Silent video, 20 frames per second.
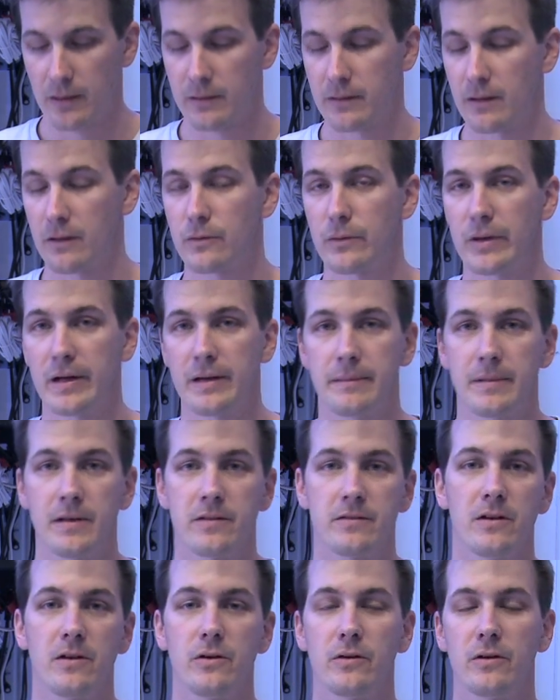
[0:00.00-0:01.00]
The other way
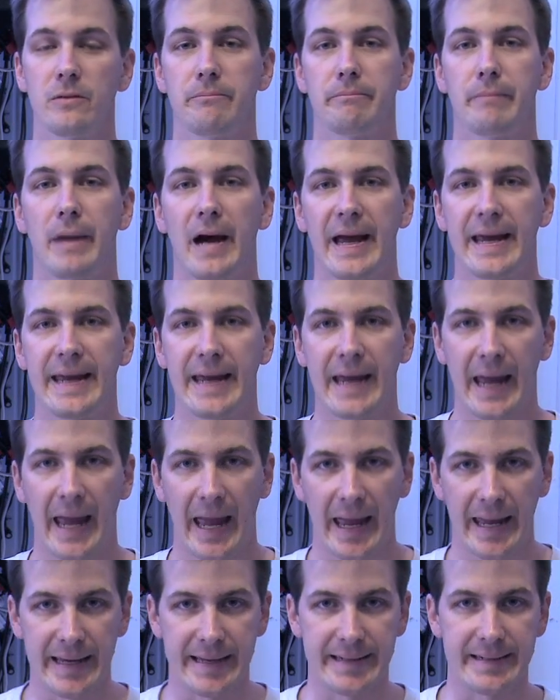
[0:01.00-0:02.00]
is to do it by
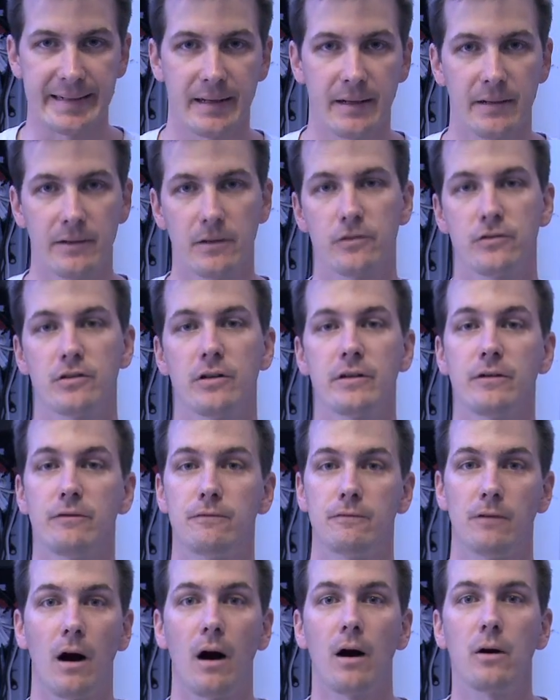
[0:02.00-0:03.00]
hand. There's
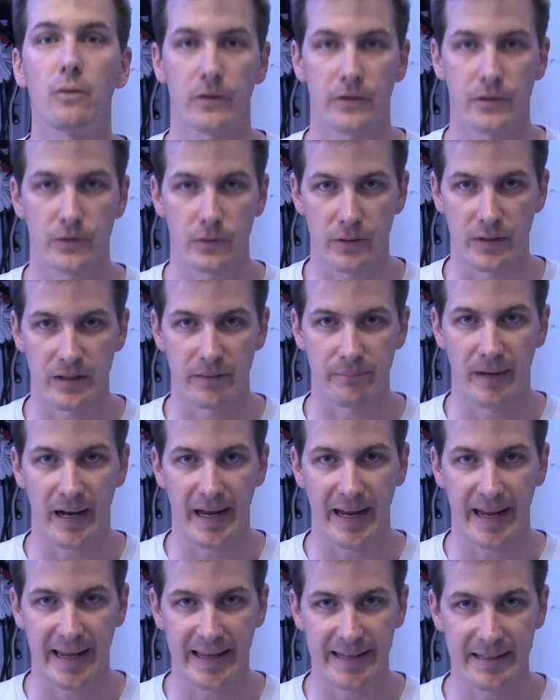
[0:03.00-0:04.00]
nothing wrong with doing it by
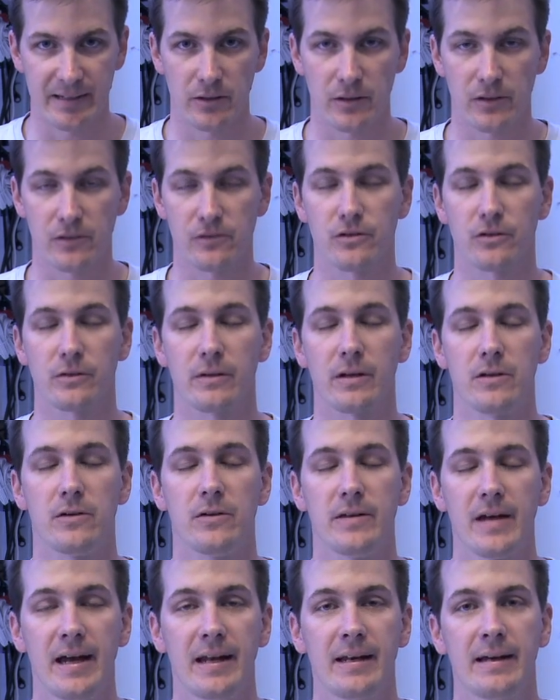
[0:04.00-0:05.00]
hand. You can certainly
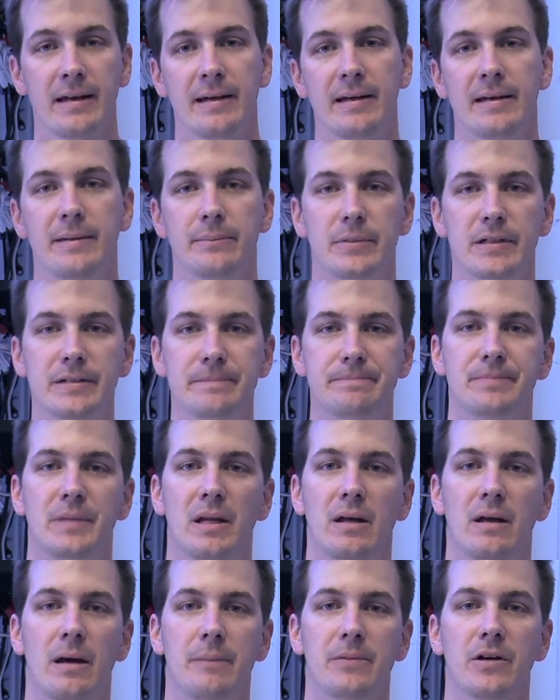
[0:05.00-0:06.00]
do that, but
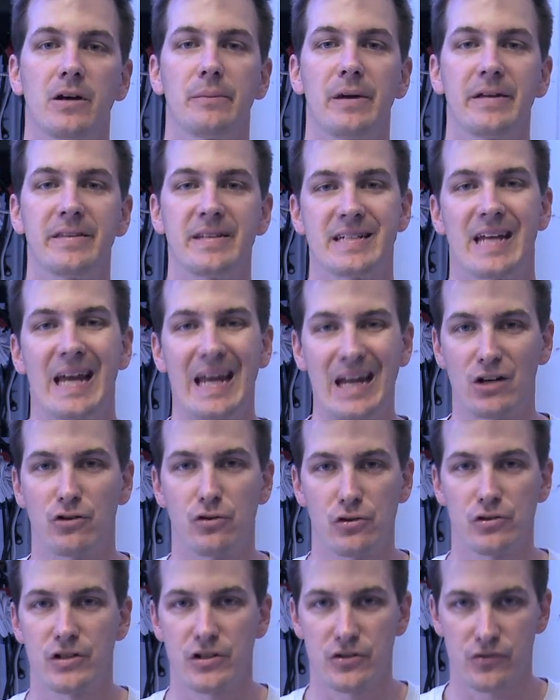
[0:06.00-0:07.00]
I'm talking about the tank
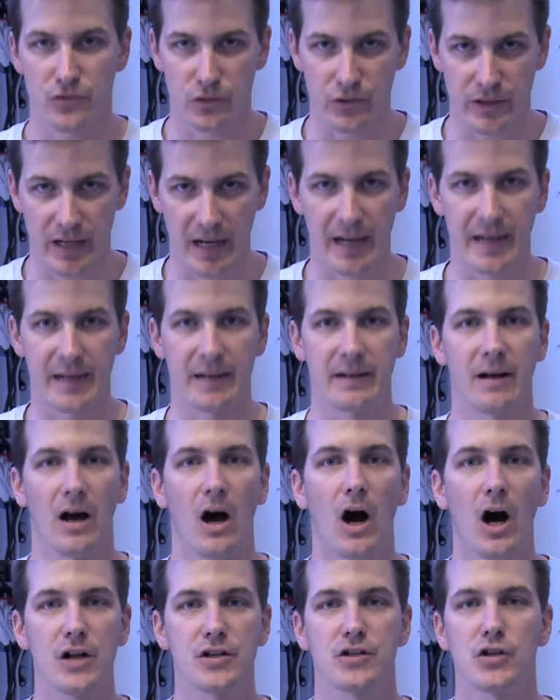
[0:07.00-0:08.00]
cruise control guide,
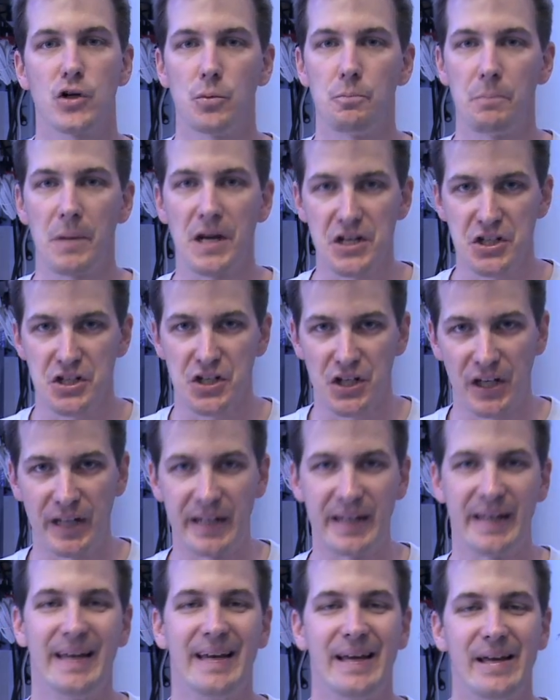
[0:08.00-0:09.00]

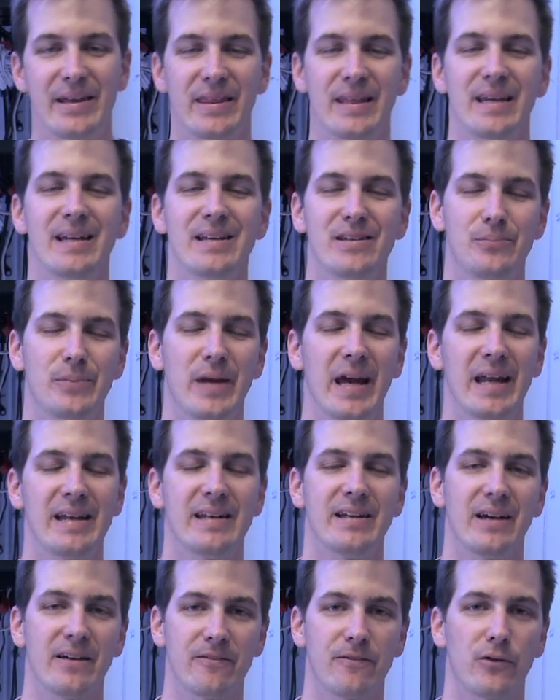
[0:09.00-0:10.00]
automation, things
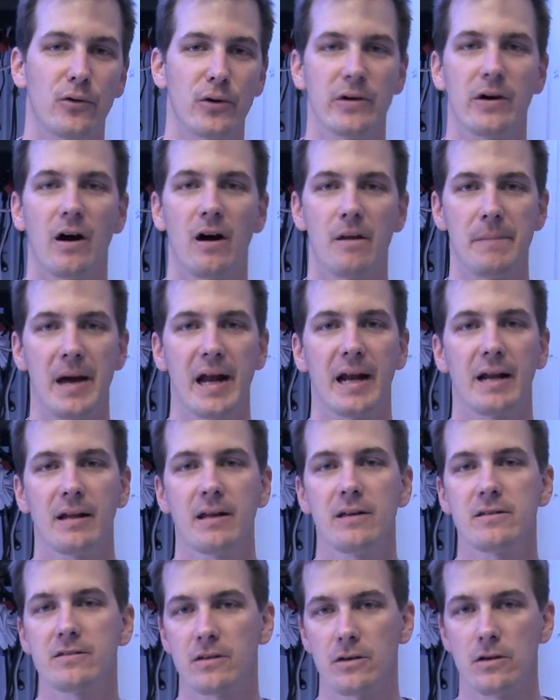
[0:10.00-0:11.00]
getting done for you
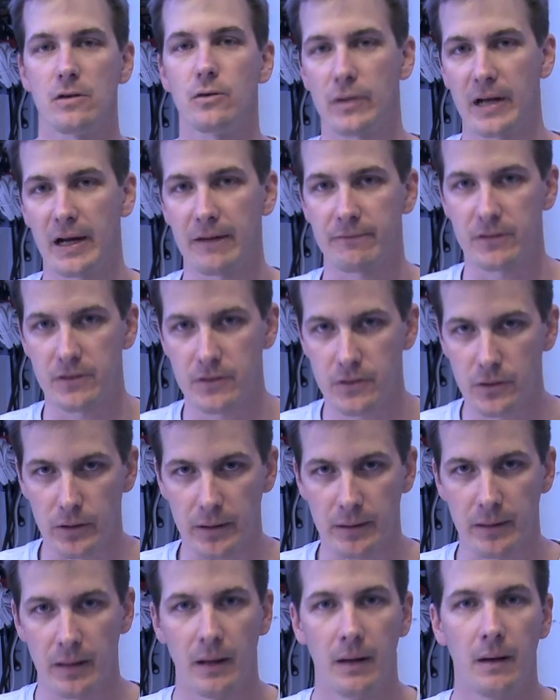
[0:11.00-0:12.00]
automatically so you don't have to do
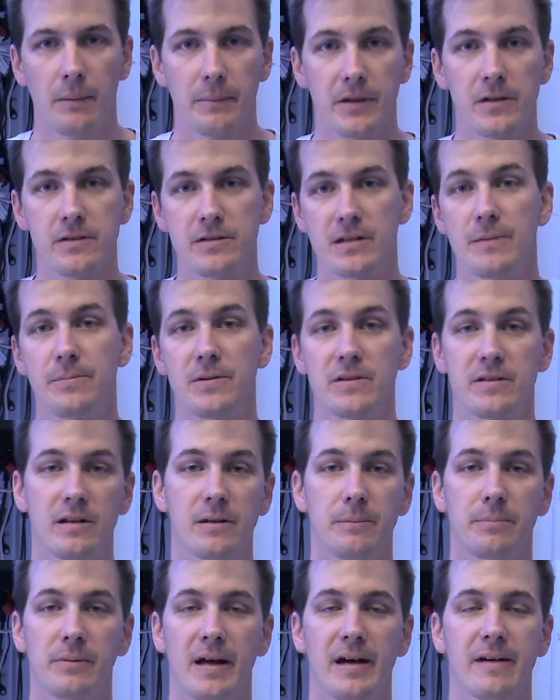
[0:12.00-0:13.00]
it. This tip is going
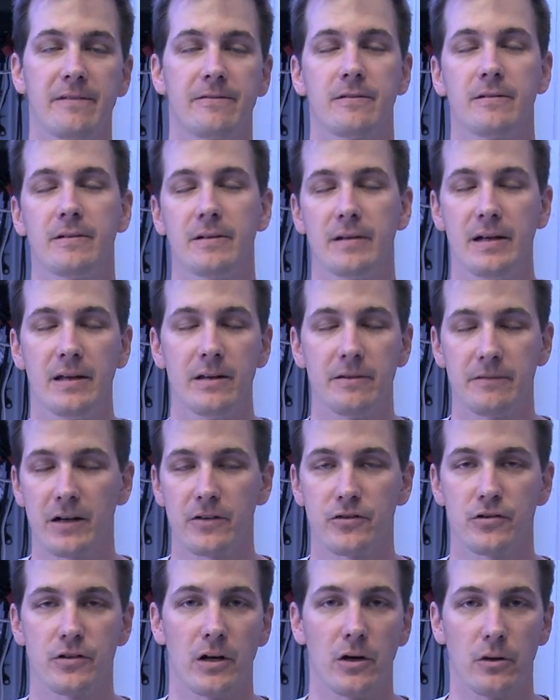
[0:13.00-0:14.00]
to apply for either
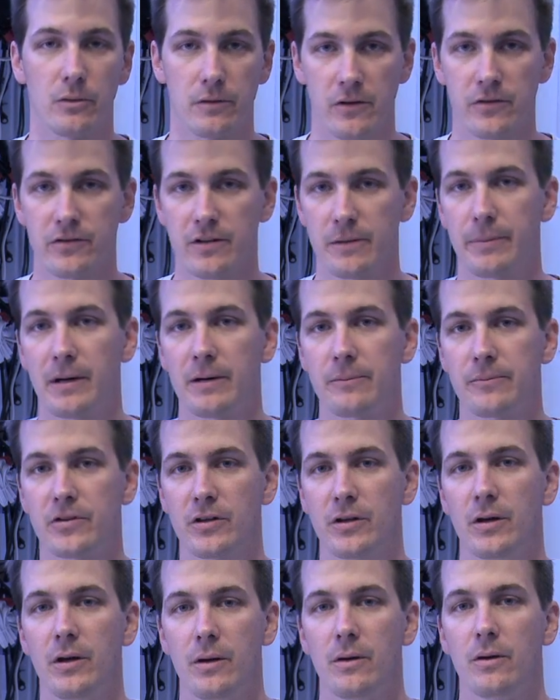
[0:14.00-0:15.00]
route you go, dosing
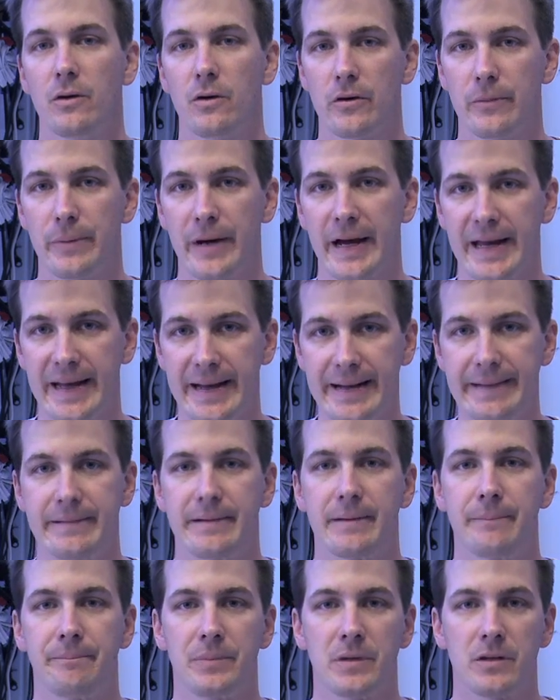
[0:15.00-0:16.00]
pumps or by hand.
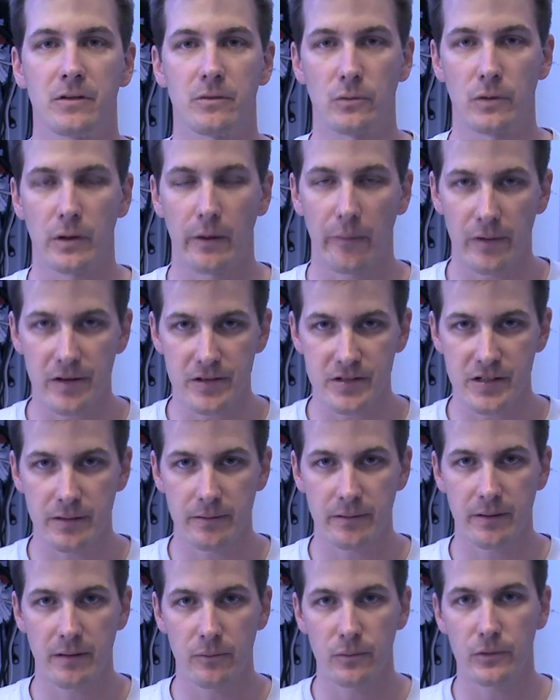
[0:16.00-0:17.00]
So what I want to share
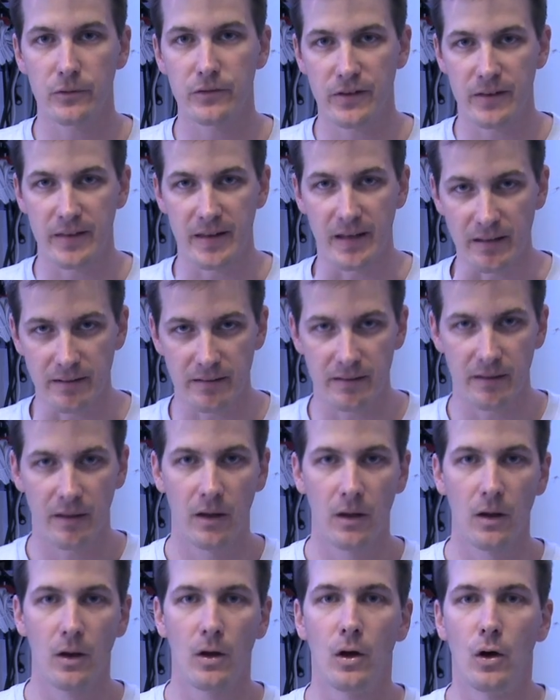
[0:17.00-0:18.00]
with you, well, it's this.
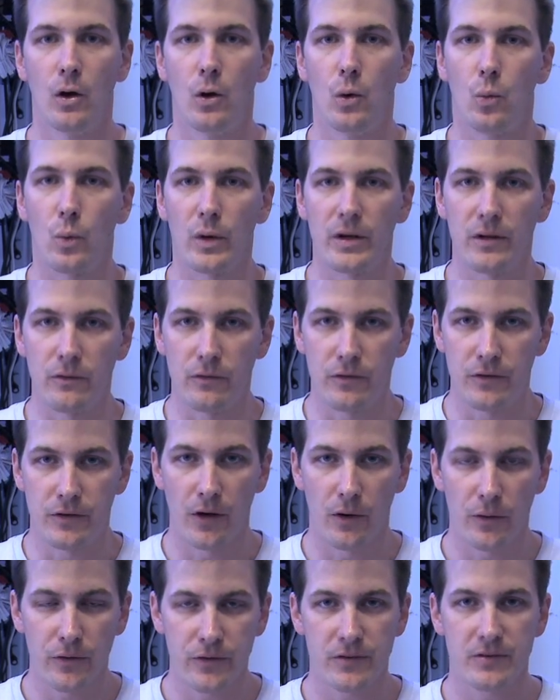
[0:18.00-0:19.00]
When you
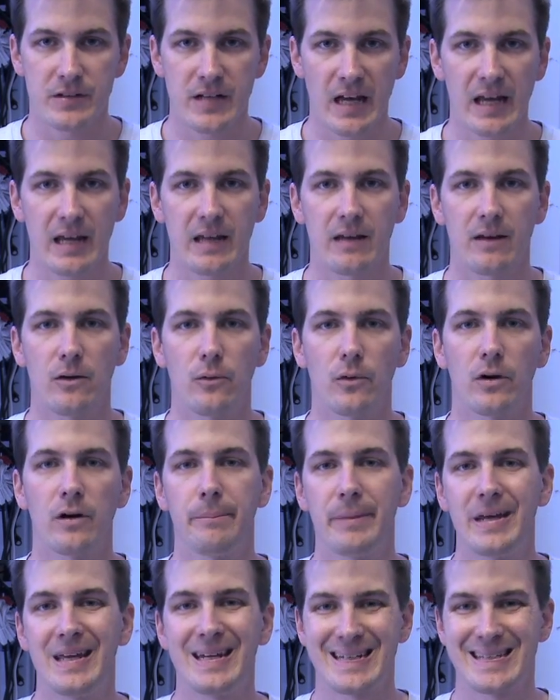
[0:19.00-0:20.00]
dose your tank, you want
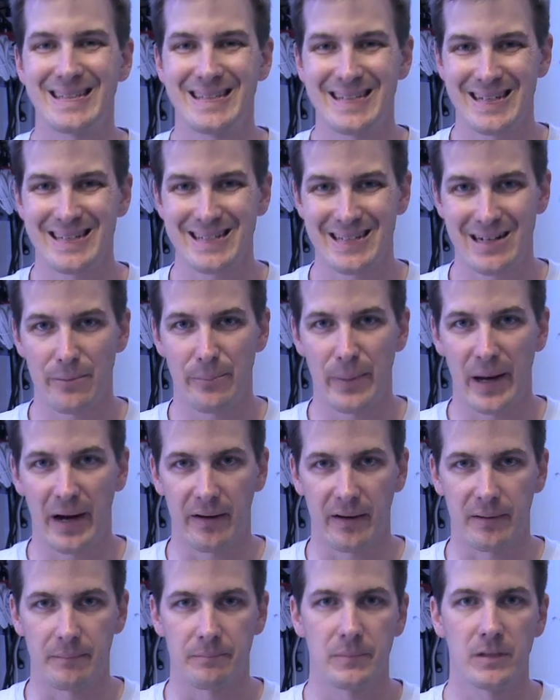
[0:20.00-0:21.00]
to be consistent
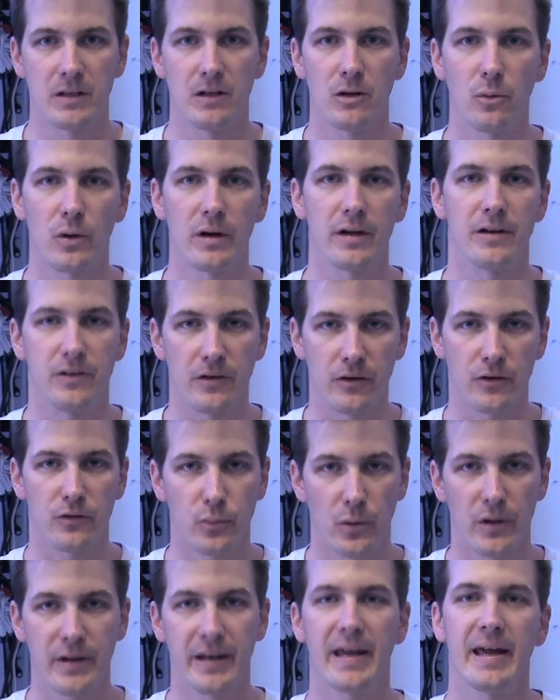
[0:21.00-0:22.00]
about it. You don't want to dose
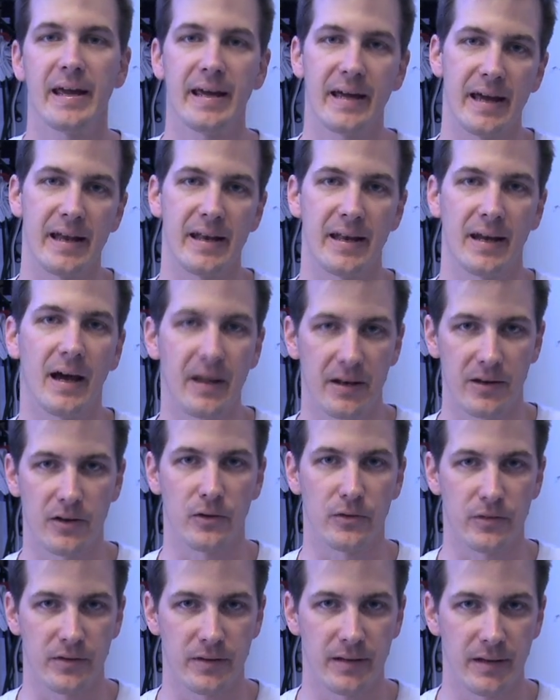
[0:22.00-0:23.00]
one day and not
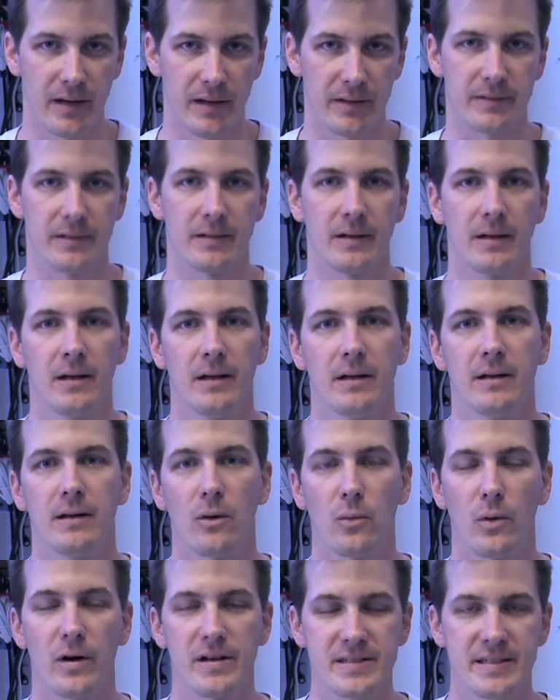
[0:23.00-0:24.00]
dose the other.
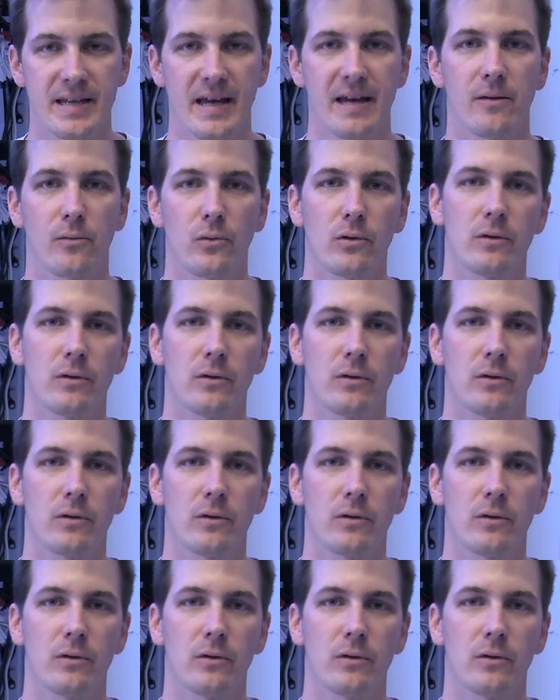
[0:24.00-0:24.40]
Now, why is that?